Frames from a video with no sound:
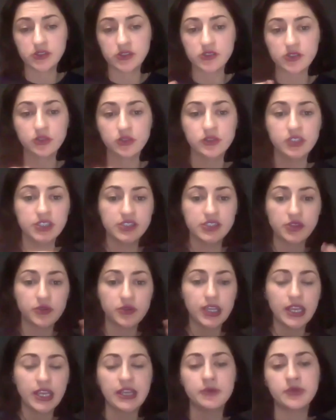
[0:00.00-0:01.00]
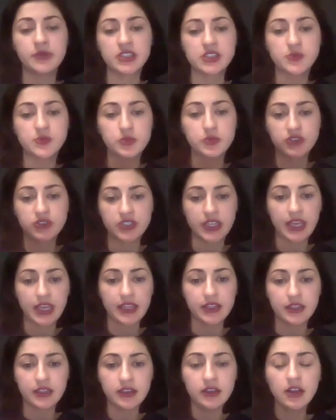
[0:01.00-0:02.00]
So these three elements put
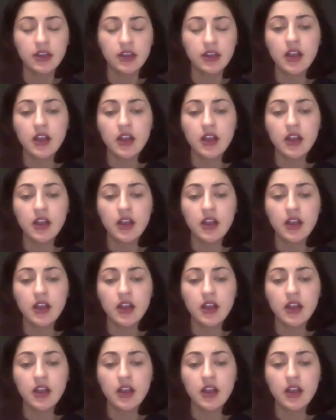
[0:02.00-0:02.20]
together